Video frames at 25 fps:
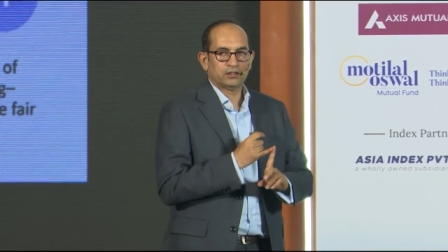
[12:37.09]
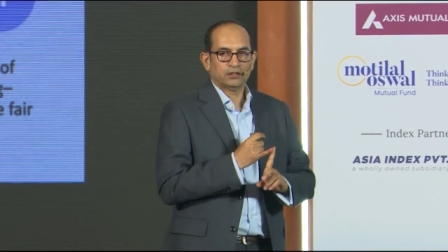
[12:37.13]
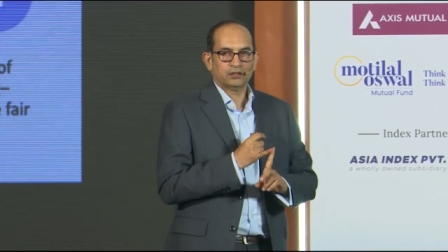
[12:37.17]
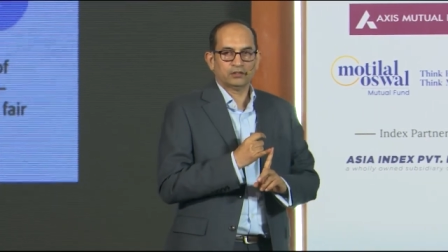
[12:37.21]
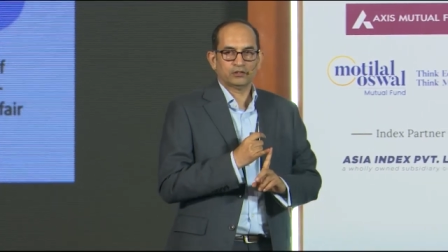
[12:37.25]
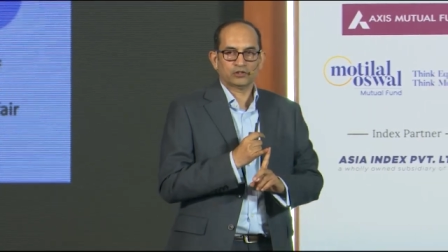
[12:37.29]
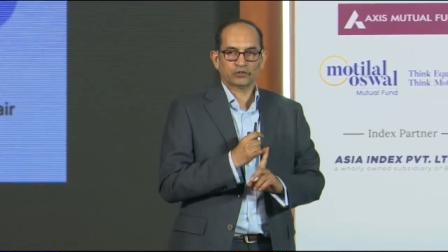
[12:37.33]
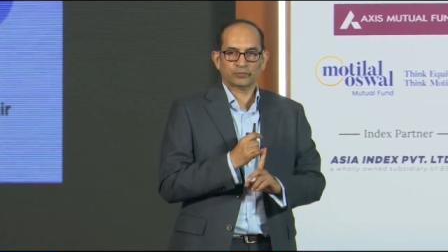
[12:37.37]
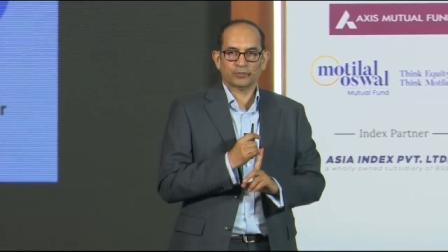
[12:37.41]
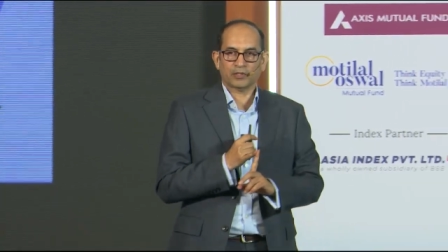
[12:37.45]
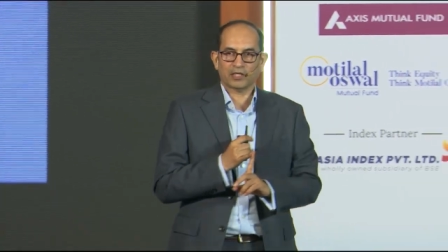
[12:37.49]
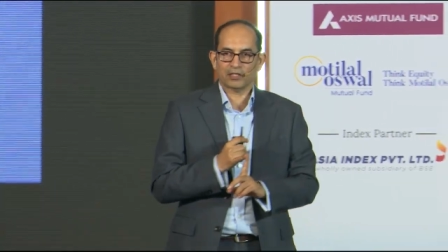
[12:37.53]

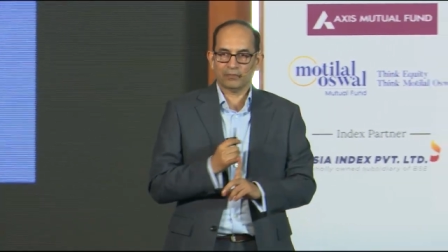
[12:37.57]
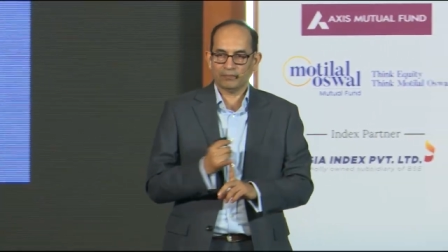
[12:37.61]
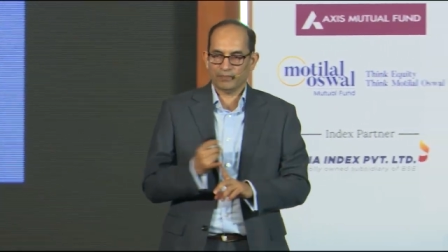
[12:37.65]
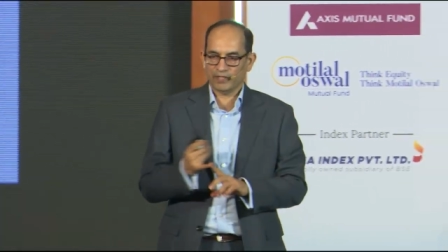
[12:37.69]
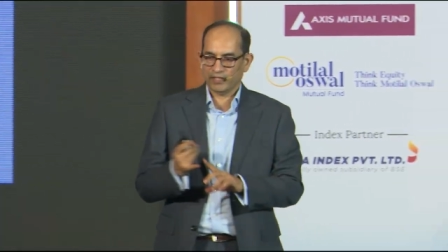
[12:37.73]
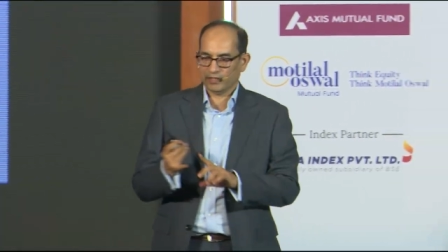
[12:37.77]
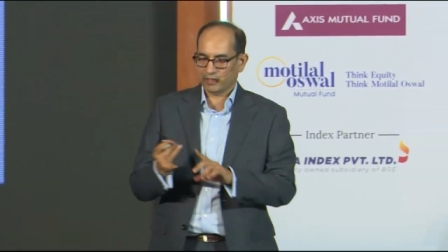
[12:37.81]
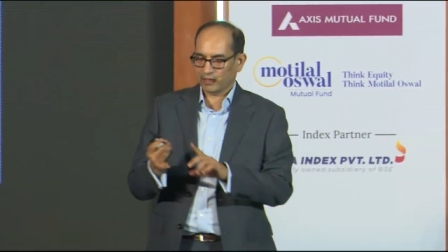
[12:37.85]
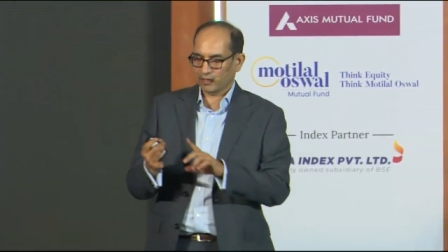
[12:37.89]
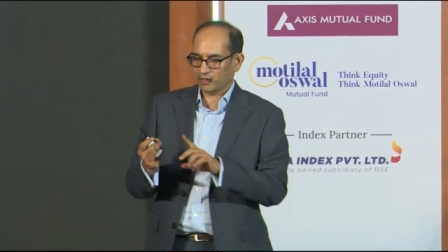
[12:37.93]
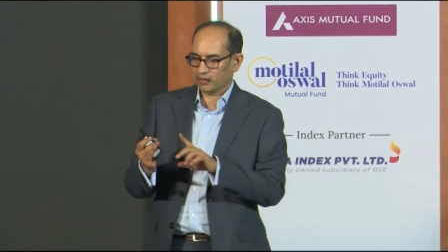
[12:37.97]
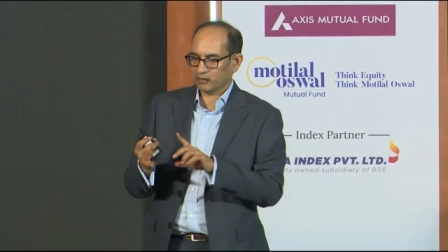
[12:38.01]
smart
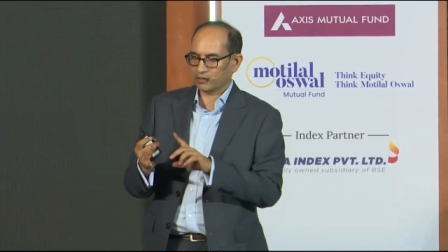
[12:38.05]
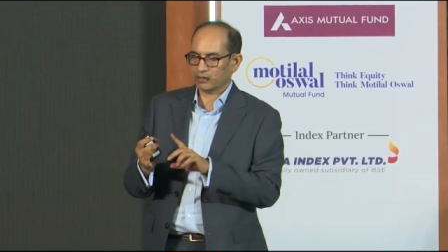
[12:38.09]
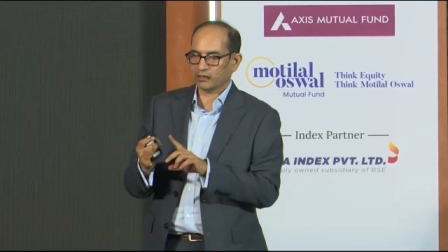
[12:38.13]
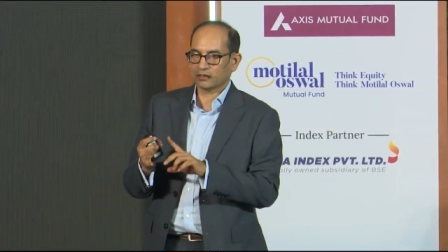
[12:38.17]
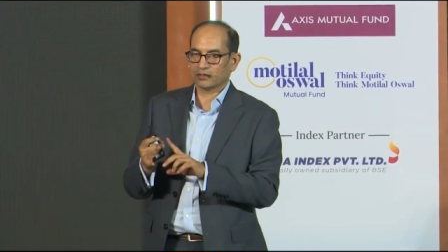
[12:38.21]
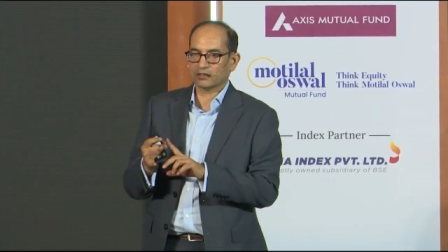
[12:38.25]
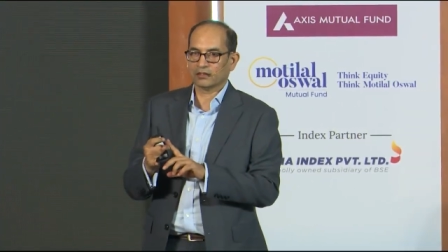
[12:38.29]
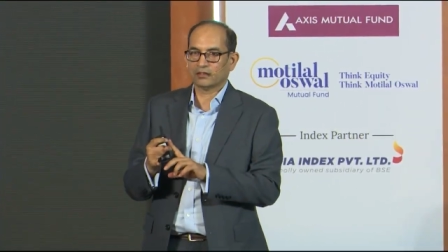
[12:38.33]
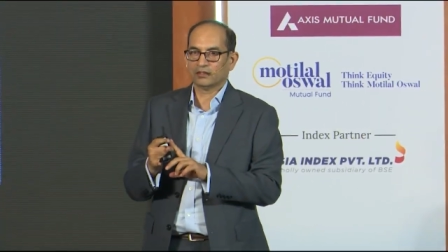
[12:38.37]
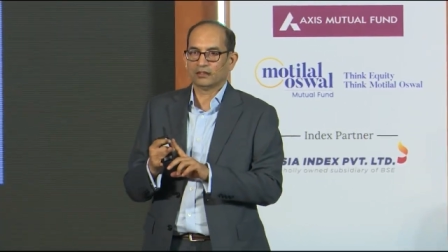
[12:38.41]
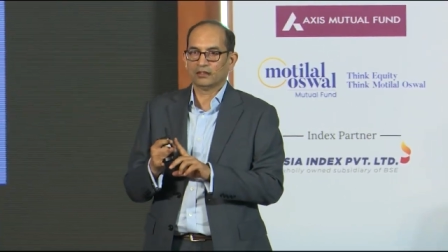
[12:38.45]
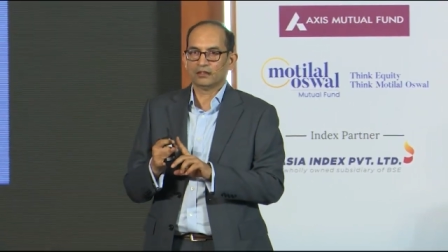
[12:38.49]
betas,
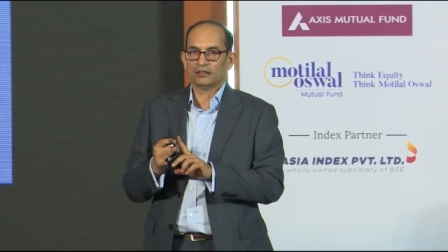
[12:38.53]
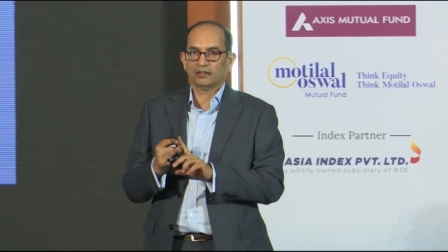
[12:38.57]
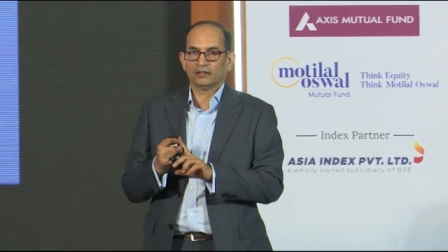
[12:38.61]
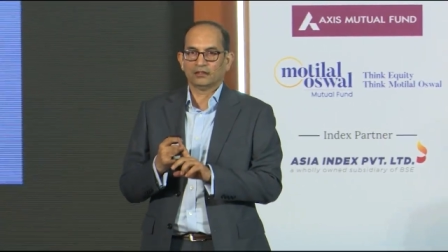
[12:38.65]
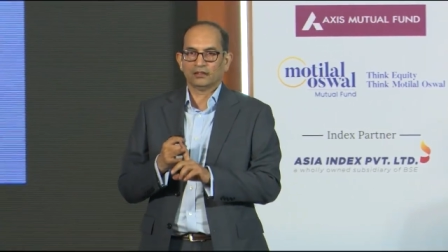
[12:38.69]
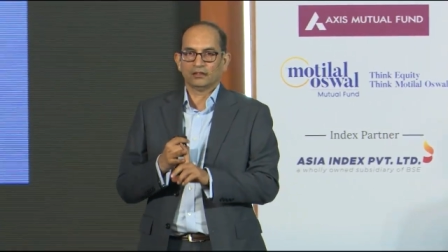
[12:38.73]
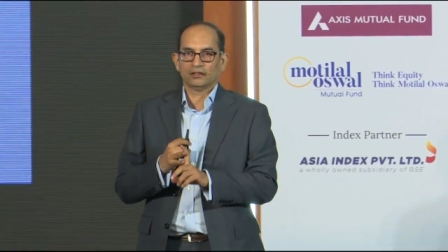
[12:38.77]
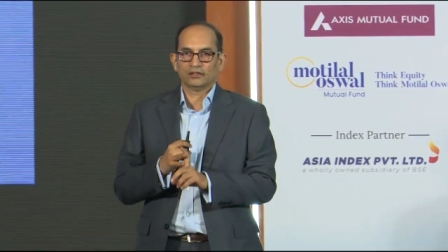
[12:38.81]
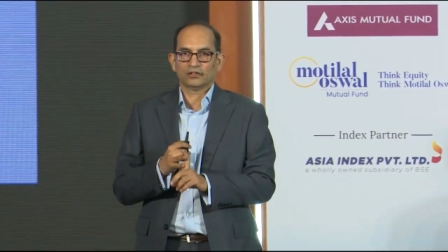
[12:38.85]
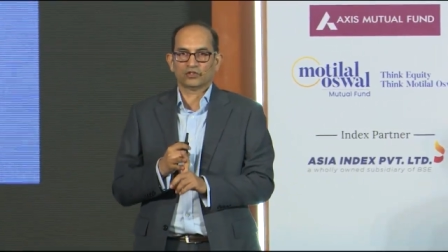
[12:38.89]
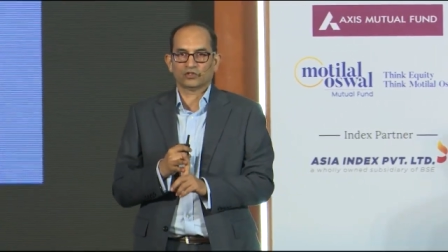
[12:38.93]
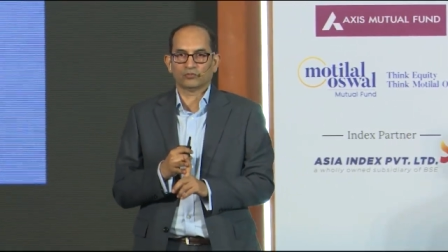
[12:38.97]

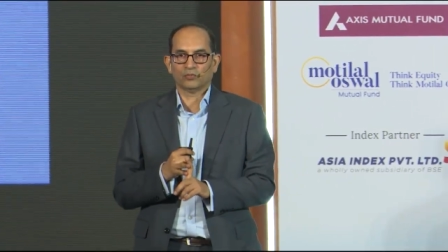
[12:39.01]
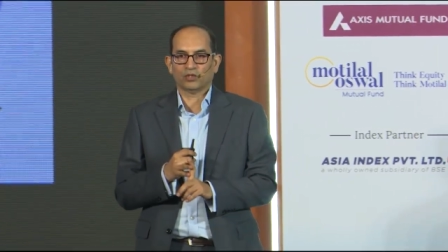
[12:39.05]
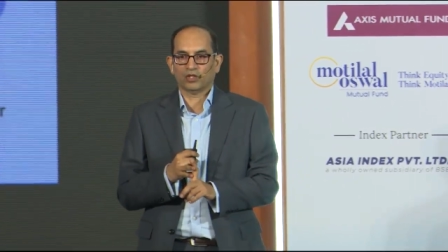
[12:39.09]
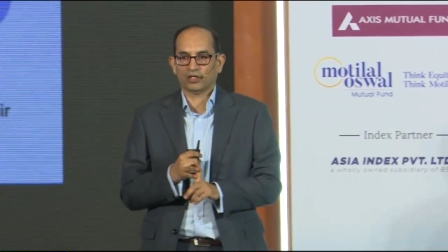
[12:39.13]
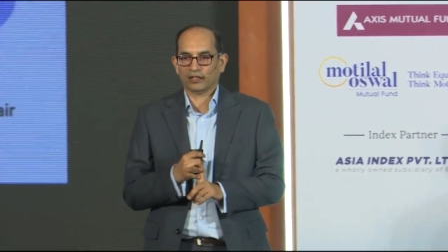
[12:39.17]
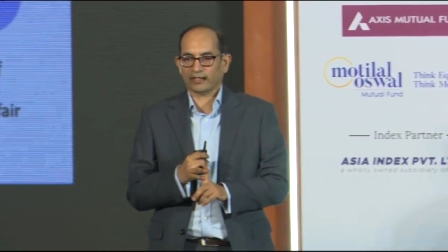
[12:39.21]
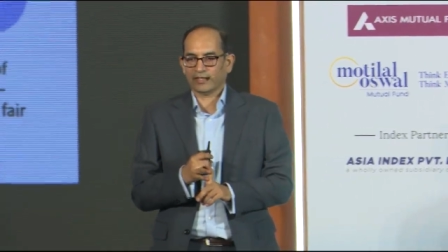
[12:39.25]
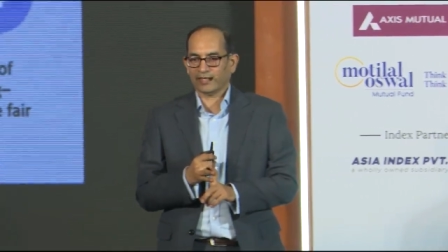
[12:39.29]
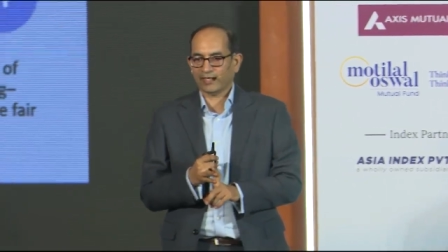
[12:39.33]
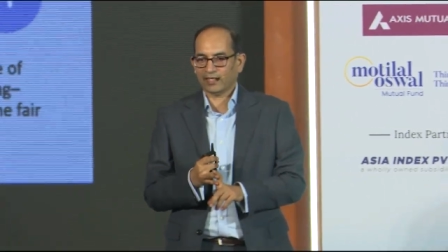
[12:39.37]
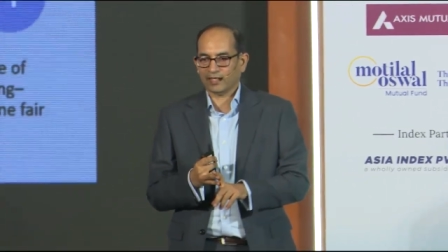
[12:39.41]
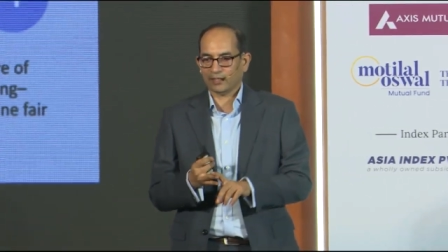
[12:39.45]
small
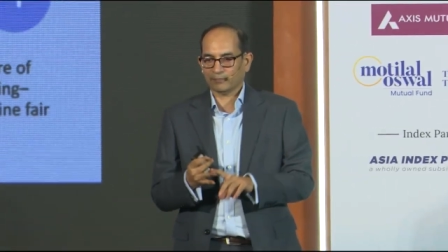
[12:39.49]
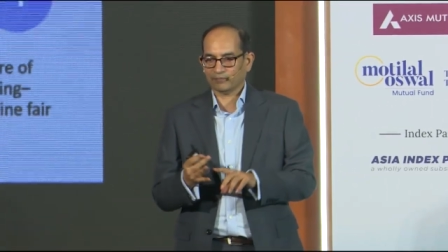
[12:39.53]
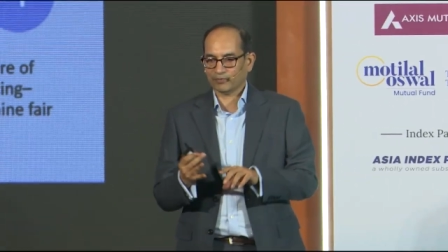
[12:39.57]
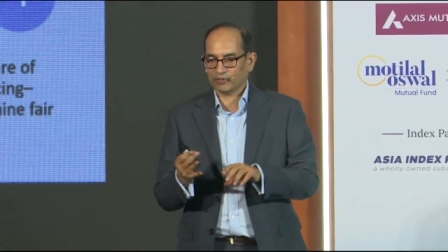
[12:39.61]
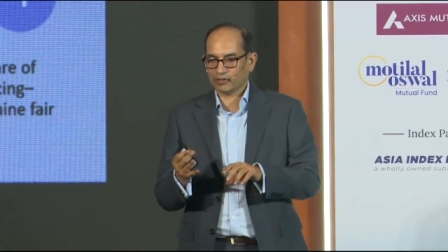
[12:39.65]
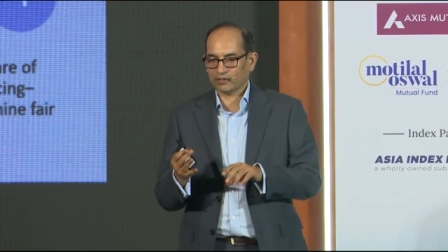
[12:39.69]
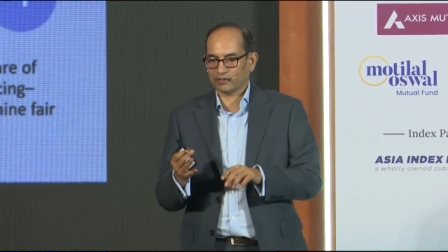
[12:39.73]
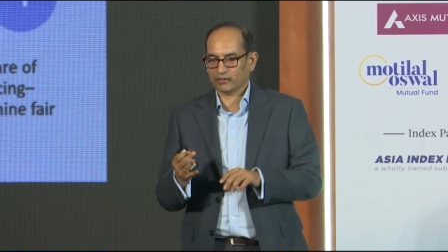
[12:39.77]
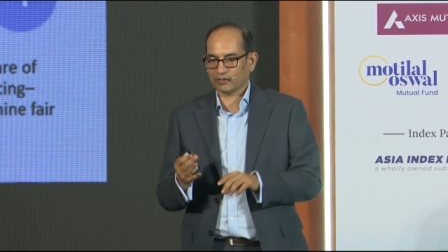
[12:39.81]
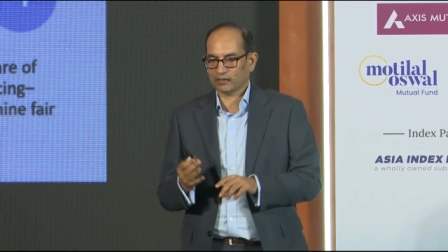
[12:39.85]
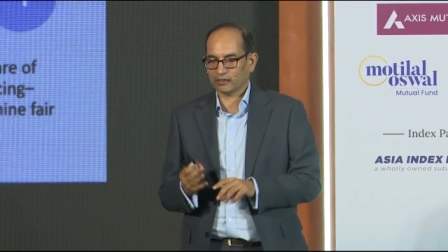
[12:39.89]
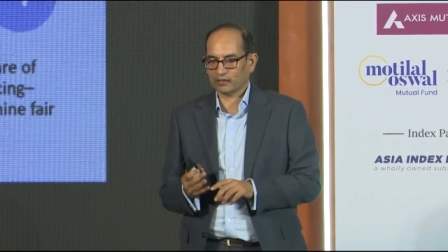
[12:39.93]

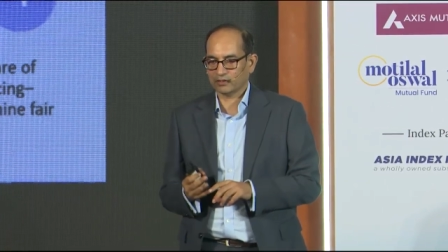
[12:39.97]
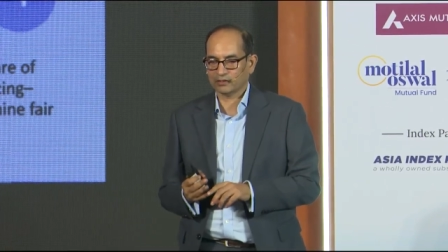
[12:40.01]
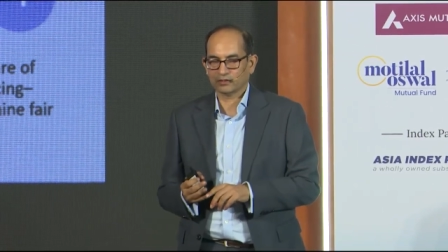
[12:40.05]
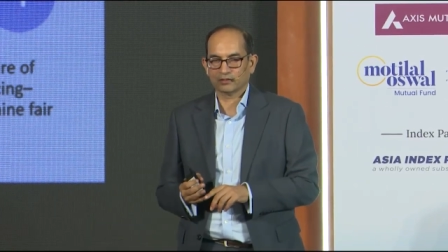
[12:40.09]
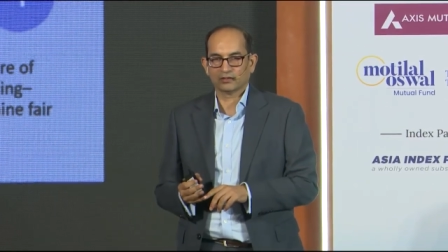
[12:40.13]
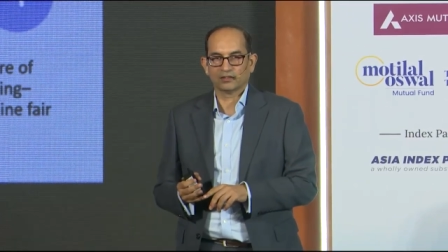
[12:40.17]
caps,